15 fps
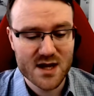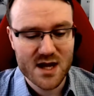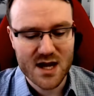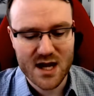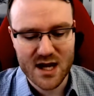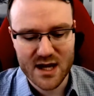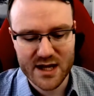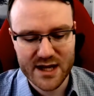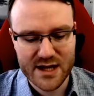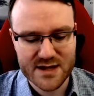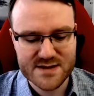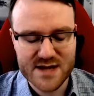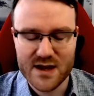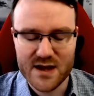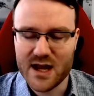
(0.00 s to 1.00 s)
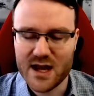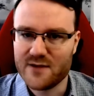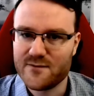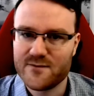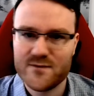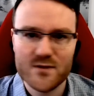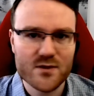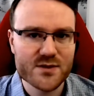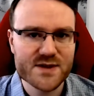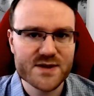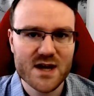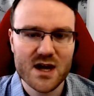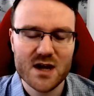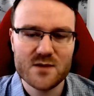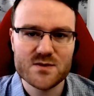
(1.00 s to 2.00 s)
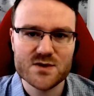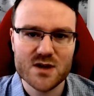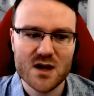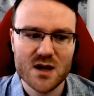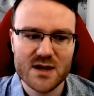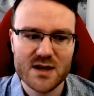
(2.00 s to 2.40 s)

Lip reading: It is a full-time job.